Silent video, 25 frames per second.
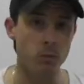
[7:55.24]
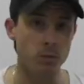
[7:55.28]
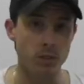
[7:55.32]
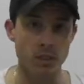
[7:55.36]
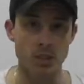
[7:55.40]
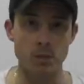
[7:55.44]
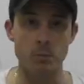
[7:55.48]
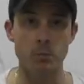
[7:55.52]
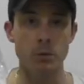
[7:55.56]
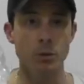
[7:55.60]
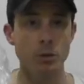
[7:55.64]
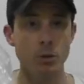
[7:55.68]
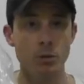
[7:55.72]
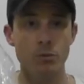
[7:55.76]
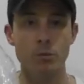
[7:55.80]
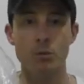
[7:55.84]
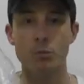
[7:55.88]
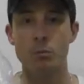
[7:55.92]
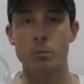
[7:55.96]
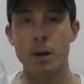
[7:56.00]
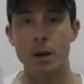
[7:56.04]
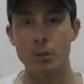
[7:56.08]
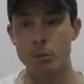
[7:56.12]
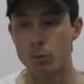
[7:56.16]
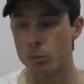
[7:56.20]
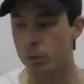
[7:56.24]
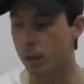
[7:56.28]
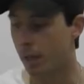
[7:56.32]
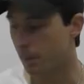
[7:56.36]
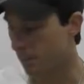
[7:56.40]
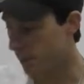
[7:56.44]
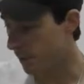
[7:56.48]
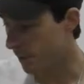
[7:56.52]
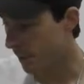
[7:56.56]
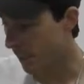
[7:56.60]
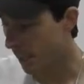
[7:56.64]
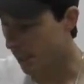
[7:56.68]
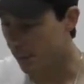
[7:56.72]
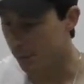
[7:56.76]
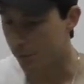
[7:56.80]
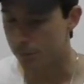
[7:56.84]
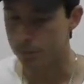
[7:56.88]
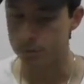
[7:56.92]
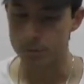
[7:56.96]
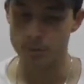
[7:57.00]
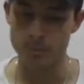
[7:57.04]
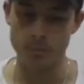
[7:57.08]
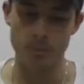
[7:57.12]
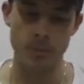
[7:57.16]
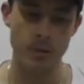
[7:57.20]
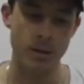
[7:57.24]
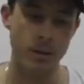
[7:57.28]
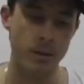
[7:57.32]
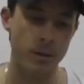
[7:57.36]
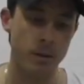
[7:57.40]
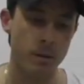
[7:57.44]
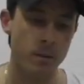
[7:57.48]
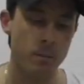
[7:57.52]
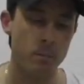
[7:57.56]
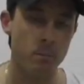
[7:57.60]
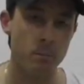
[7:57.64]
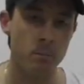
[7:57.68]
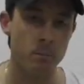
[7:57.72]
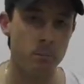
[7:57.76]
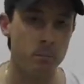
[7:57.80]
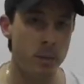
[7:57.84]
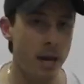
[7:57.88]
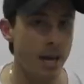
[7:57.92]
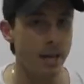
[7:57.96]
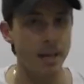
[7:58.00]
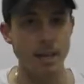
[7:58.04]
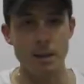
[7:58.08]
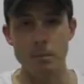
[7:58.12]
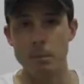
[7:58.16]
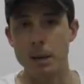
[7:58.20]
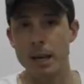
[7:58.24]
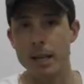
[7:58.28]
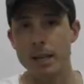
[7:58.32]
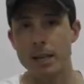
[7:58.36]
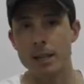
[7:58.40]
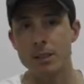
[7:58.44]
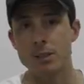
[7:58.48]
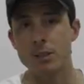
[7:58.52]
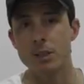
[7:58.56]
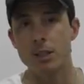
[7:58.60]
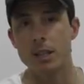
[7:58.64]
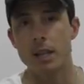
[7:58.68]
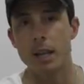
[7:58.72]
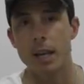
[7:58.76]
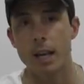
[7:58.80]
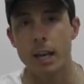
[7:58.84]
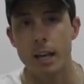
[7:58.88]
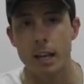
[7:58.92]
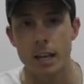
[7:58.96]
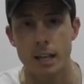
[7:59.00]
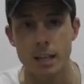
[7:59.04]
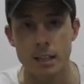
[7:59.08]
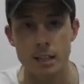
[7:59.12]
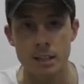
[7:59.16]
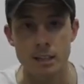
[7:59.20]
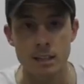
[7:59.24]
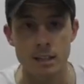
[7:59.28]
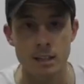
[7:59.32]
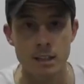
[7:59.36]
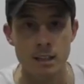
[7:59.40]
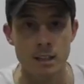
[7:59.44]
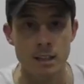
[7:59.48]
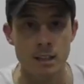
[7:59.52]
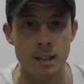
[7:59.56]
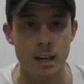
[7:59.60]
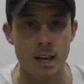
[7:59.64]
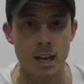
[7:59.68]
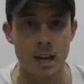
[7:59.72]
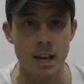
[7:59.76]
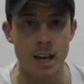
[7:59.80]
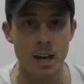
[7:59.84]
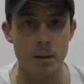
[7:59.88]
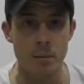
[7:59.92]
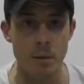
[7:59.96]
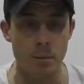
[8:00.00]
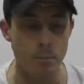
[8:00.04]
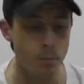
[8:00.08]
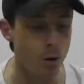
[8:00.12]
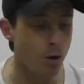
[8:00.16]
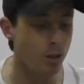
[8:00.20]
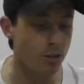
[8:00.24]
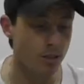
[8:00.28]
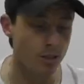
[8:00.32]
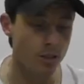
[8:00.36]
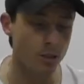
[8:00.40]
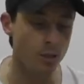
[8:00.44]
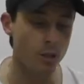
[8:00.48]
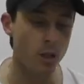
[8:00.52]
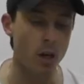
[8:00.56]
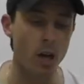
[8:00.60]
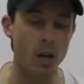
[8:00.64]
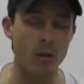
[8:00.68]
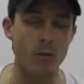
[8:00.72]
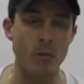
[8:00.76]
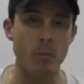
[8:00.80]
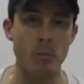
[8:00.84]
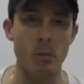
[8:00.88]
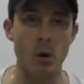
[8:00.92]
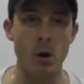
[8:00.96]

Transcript: with this beautiful bubble wrap stuff, packing peanuts again, a box inside of a